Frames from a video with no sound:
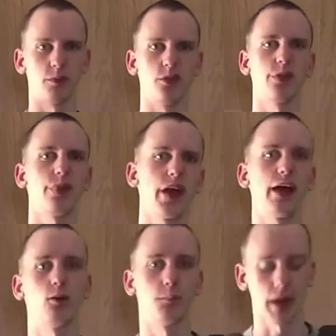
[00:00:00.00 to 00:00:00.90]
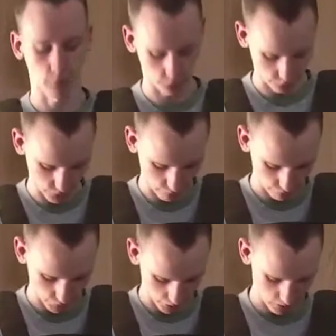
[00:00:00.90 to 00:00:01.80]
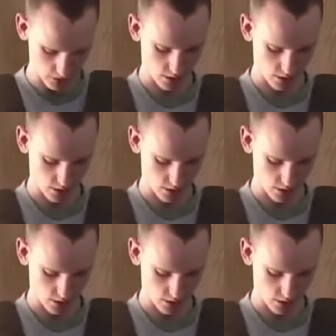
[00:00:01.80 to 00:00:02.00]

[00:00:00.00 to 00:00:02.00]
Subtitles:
it's thereabouts for the fit.